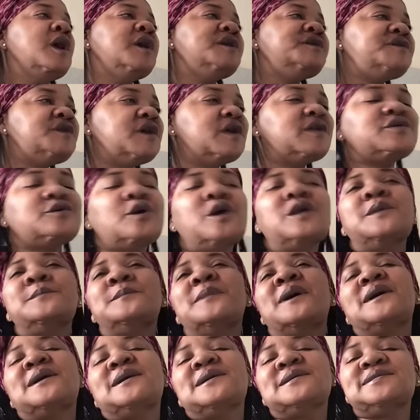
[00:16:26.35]
she's gonna
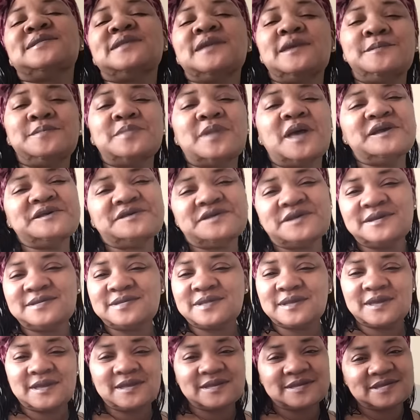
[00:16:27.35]
make it seem like she's
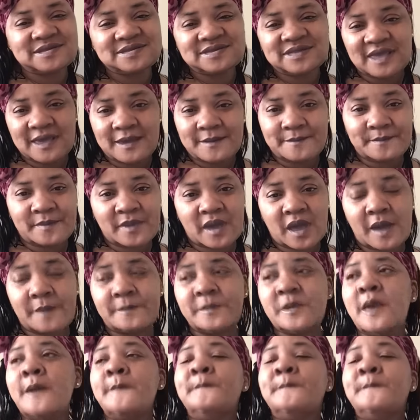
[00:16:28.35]
a good stepmom.